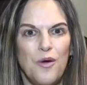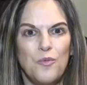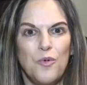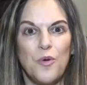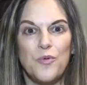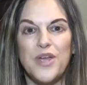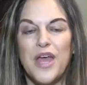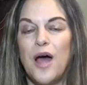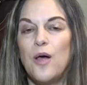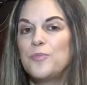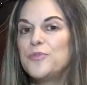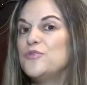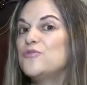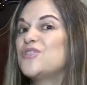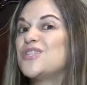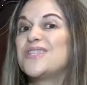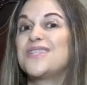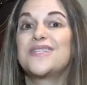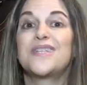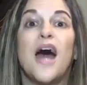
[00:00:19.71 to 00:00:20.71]
where we help you
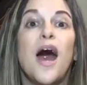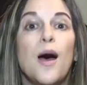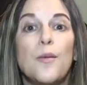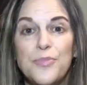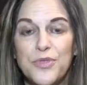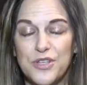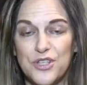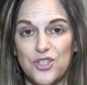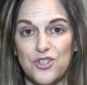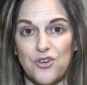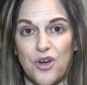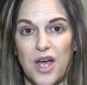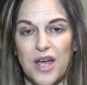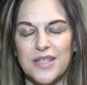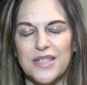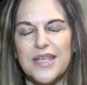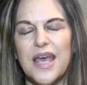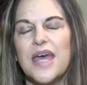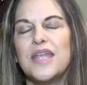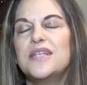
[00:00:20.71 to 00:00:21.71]
stop the
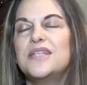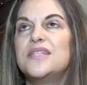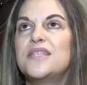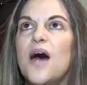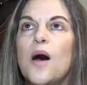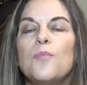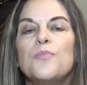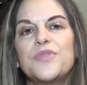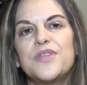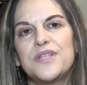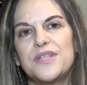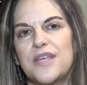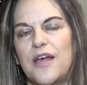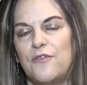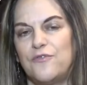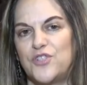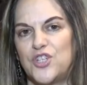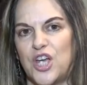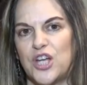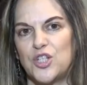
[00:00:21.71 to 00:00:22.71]
stress and dump the
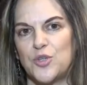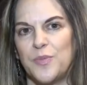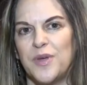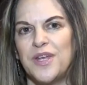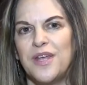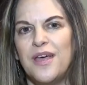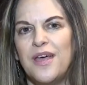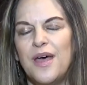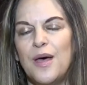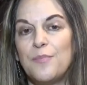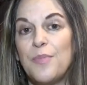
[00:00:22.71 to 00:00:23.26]
self-judgment